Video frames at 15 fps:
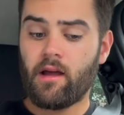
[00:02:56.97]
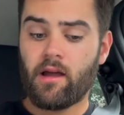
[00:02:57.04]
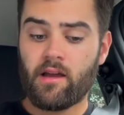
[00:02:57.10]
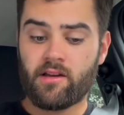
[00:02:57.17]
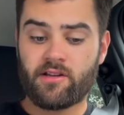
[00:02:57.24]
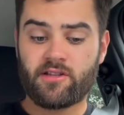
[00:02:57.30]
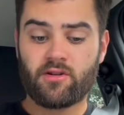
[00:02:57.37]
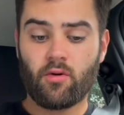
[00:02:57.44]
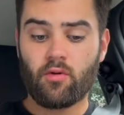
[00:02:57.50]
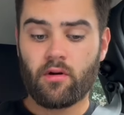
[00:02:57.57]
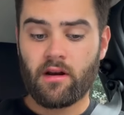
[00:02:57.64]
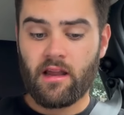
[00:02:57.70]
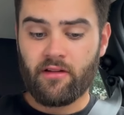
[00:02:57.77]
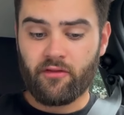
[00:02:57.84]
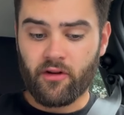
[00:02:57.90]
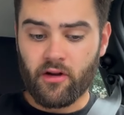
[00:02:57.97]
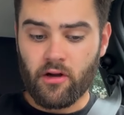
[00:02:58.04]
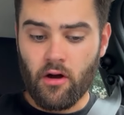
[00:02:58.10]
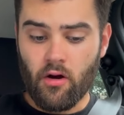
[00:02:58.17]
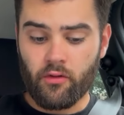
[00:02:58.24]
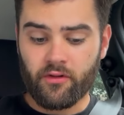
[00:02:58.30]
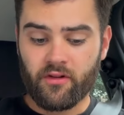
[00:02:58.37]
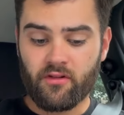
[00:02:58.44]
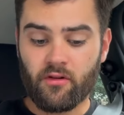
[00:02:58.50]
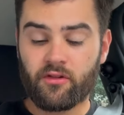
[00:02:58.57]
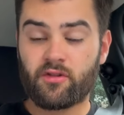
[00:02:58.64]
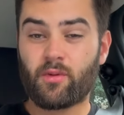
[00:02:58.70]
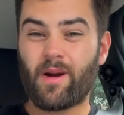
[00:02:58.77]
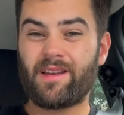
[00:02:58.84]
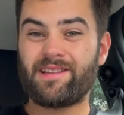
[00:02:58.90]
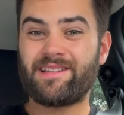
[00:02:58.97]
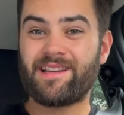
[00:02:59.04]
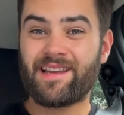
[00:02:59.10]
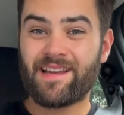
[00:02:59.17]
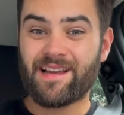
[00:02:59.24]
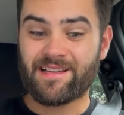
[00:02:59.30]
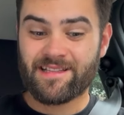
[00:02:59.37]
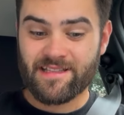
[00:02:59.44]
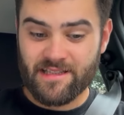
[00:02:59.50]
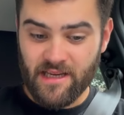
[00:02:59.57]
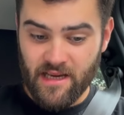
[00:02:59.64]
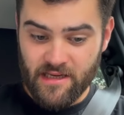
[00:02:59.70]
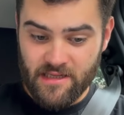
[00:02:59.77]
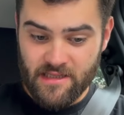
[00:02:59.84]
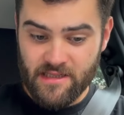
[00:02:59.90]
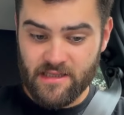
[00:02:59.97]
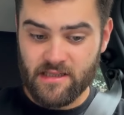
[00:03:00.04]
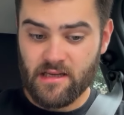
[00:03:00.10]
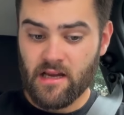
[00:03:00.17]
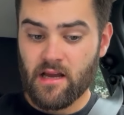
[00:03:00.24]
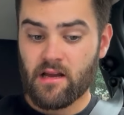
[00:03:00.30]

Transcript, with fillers: He's scored 11 goals. He's got 20 assists.